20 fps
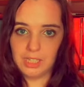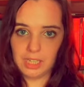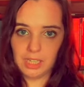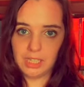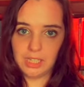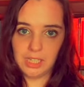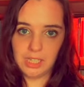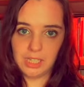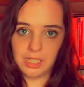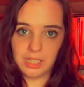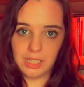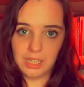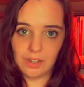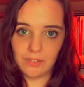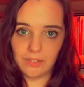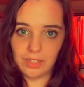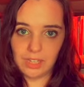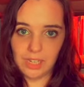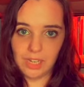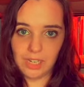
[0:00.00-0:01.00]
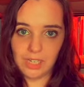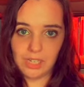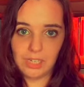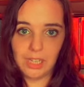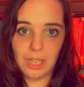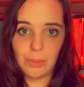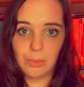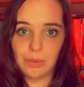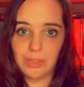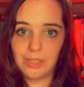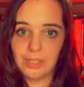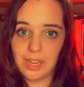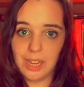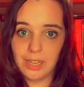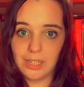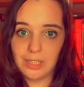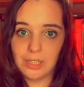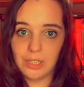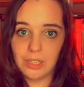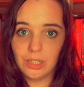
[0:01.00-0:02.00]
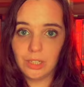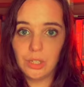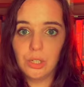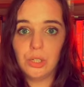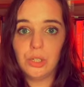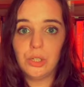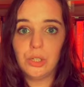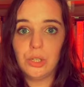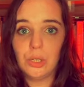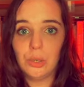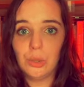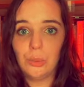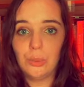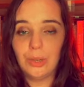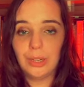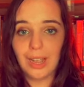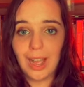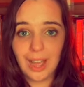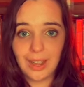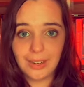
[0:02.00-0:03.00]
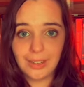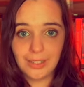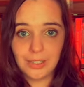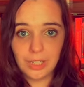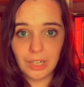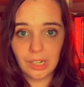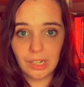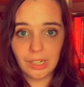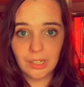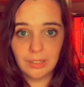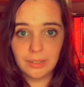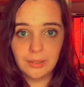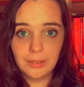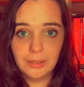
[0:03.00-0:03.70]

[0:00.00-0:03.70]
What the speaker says: 60s and 70s that were sent to Canada